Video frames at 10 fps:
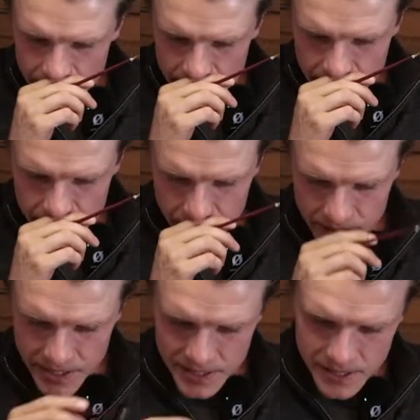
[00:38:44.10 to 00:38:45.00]

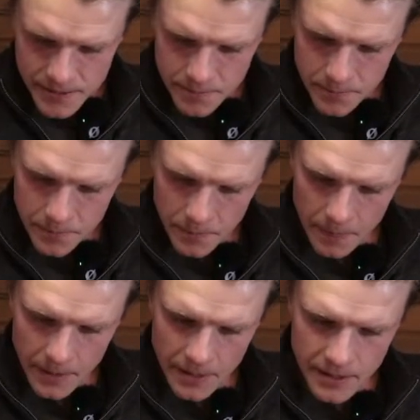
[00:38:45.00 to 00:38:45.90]
Trees.
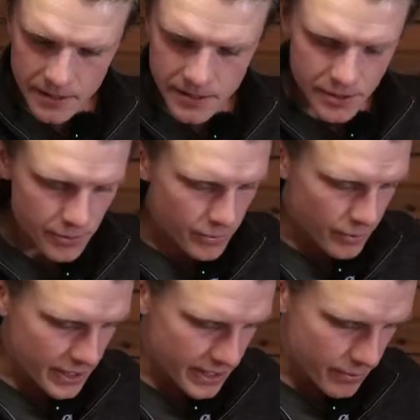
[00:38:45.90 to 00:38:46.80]
So what
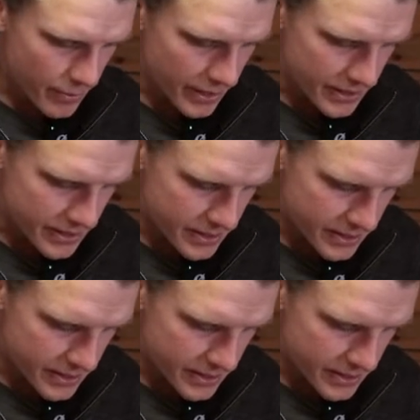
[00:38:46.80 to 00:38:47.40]
I wanted,